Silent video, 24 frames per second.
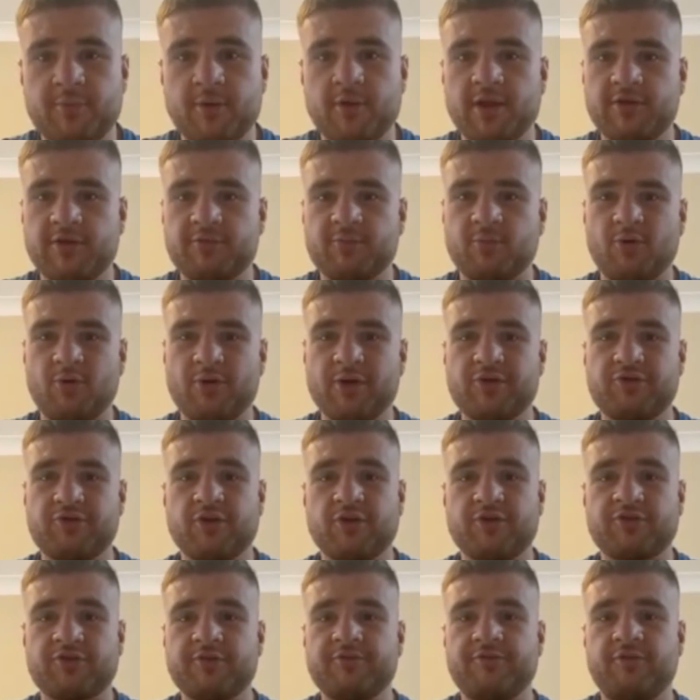but there's more
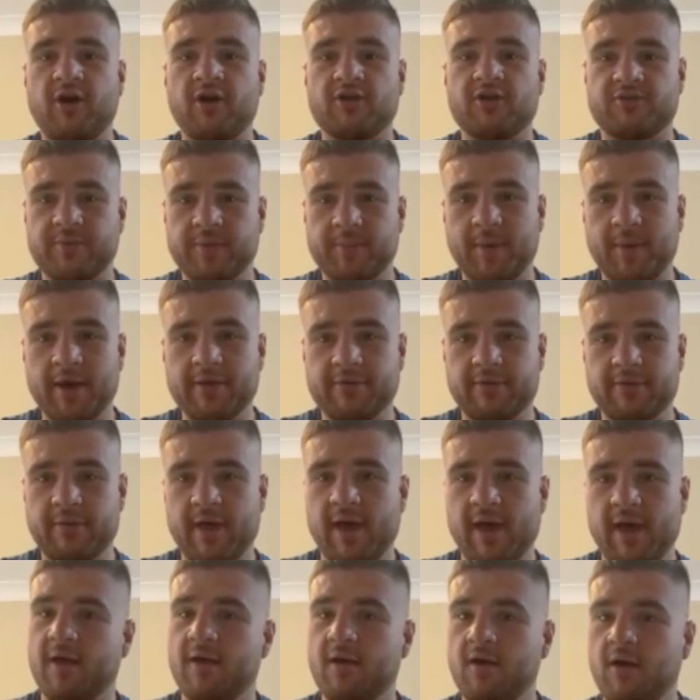interesting fights to be made than
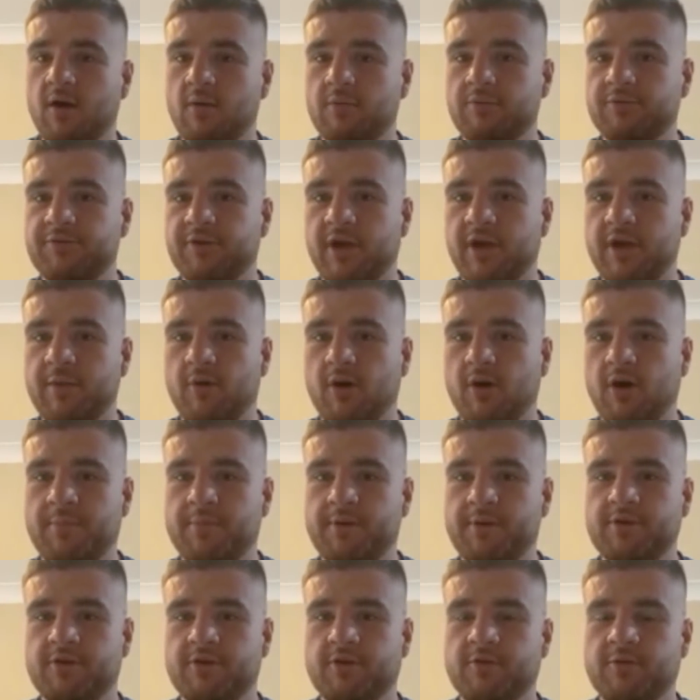that, I would say, in my
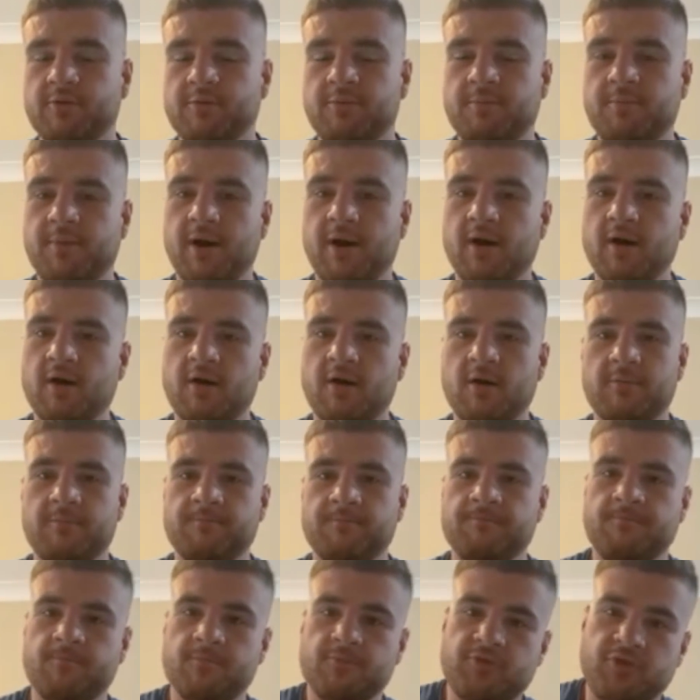opinion. But
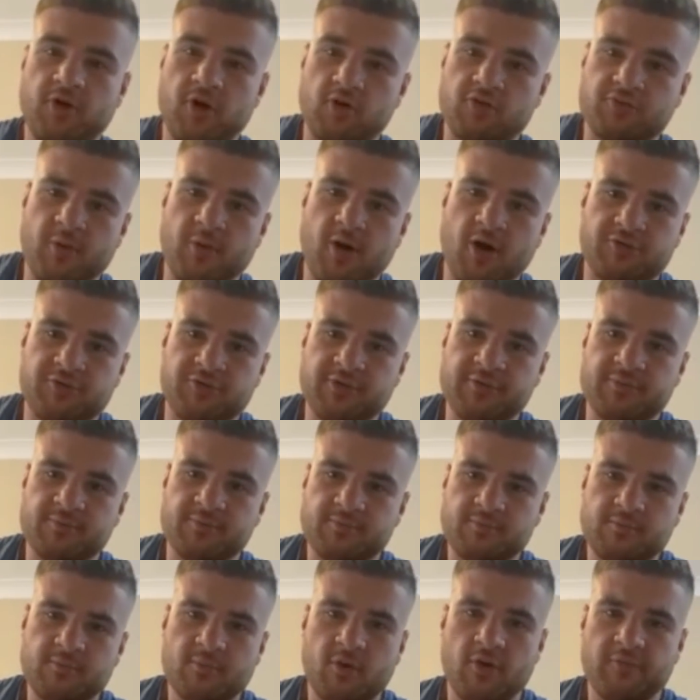Charles Martin
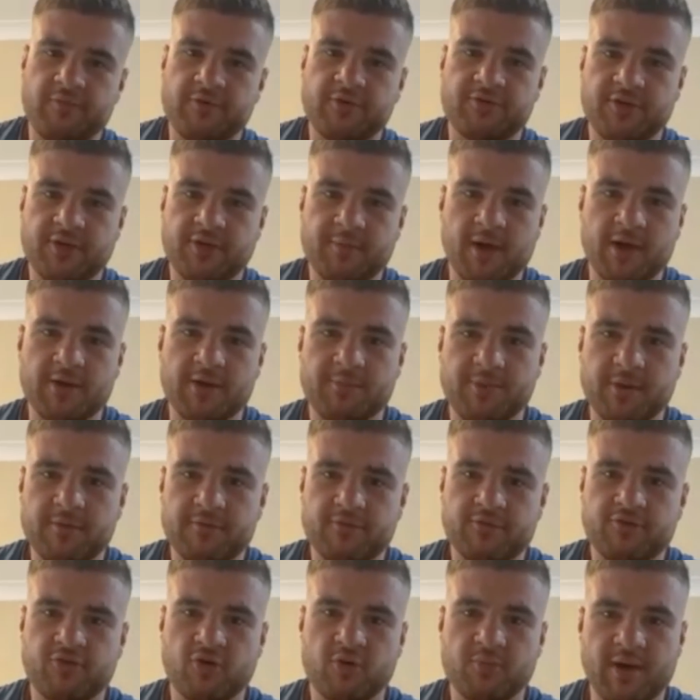obviously made a bit of a
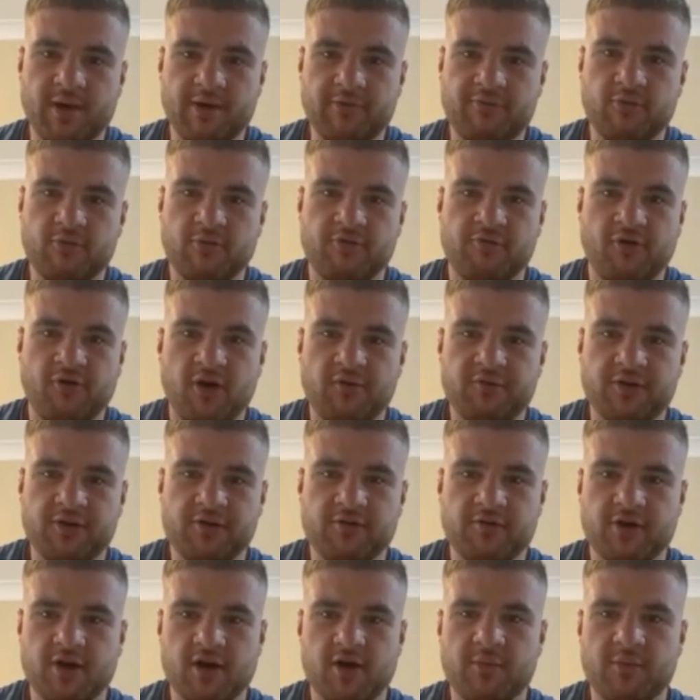storm about 4 or 5
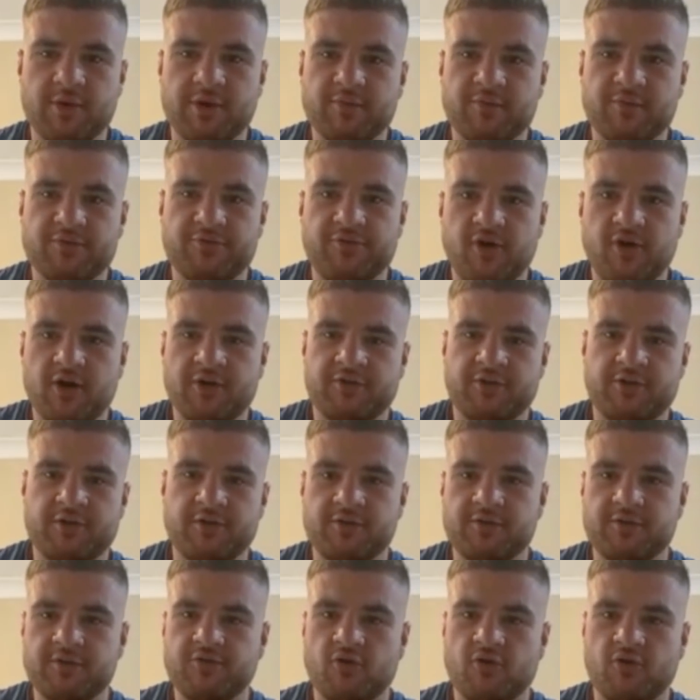years ago when he was
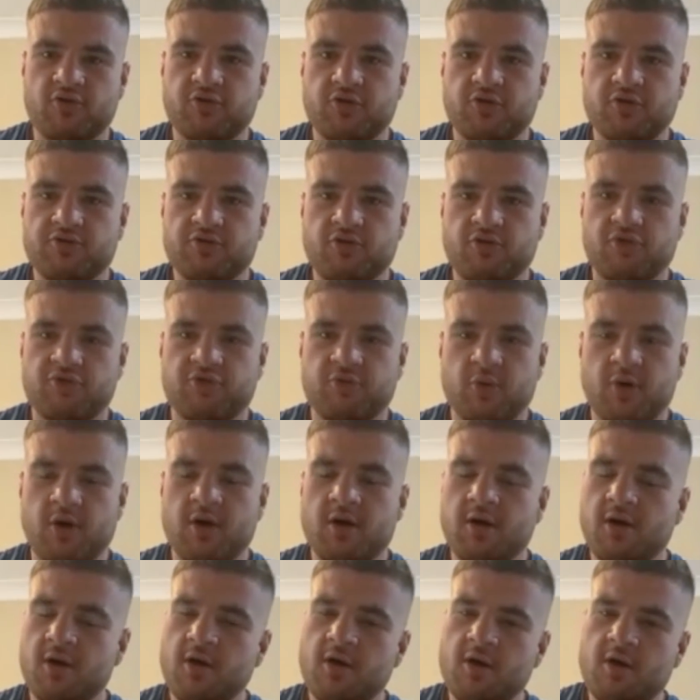fighting Joshua,
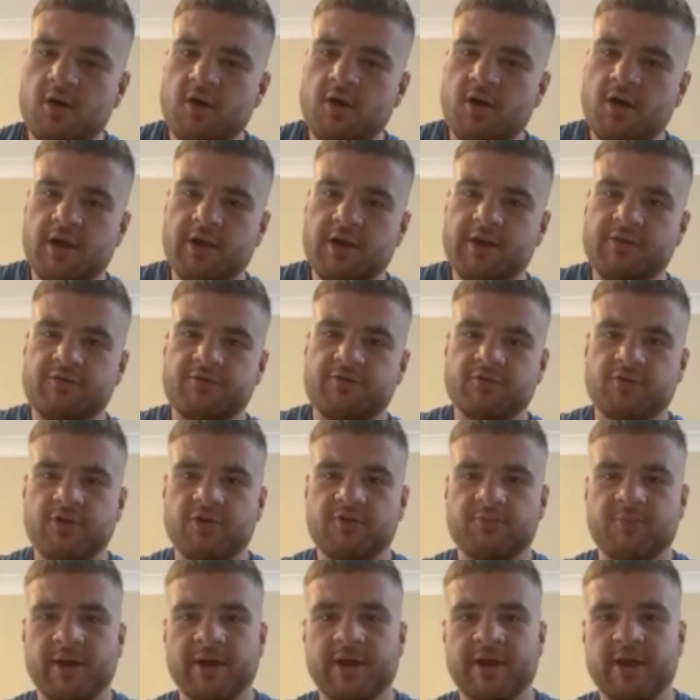and he's
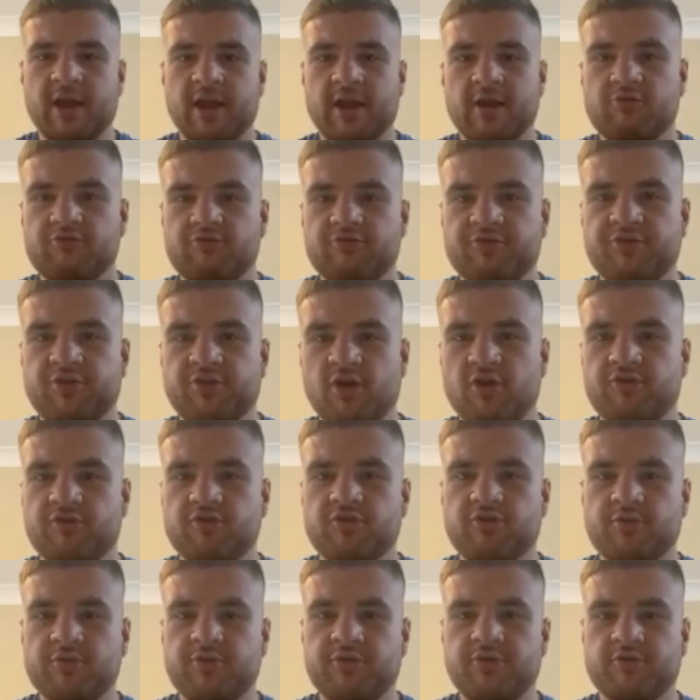making a little
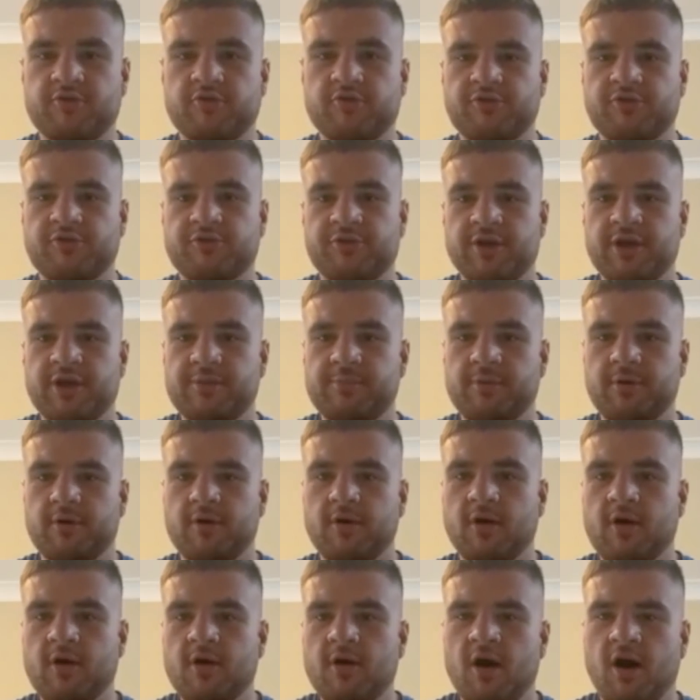resurgence, which is good to see. But
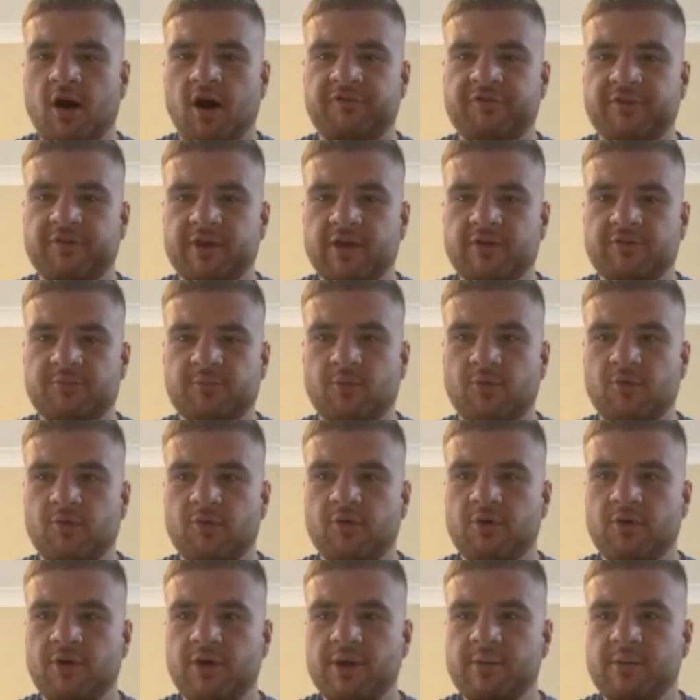I think there's
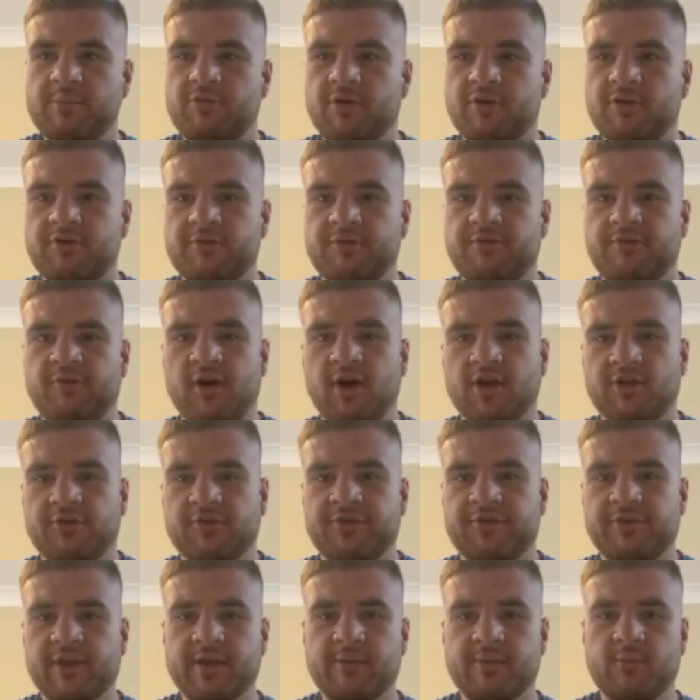more impressive fights for
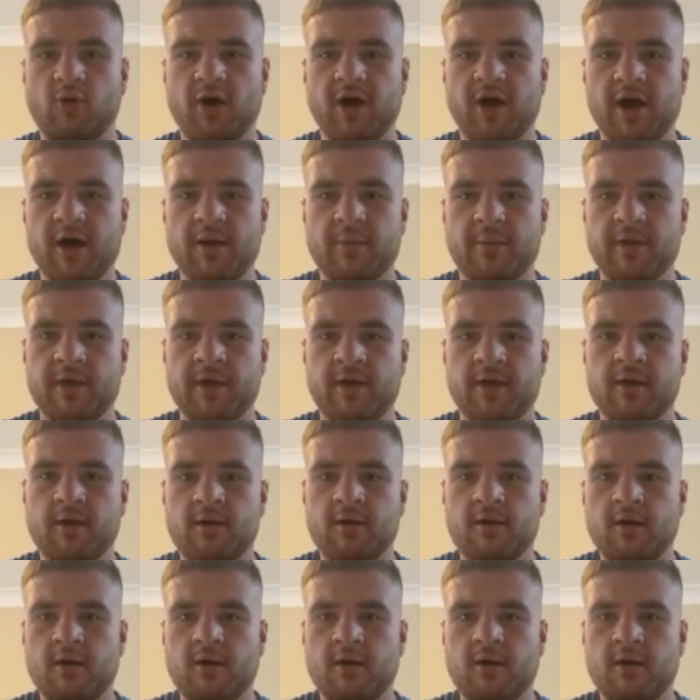Dillian White out there